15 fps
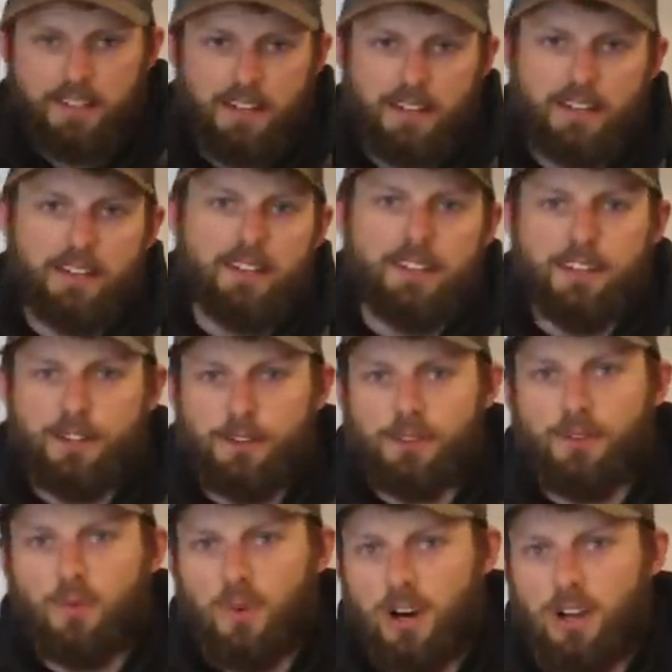than you know
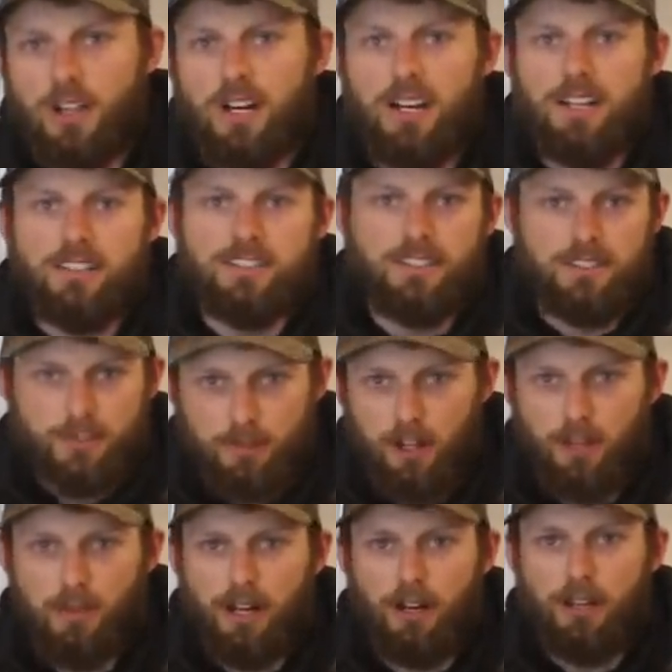the walleyes and the
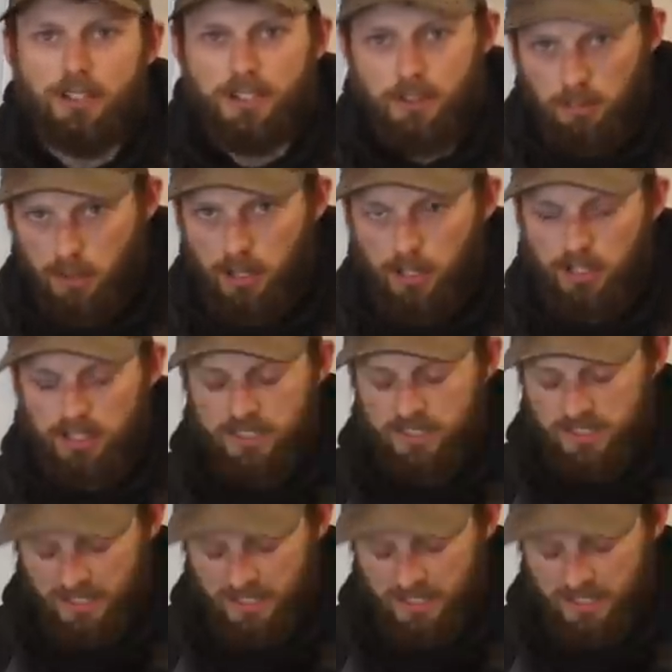smallmouths and the perch and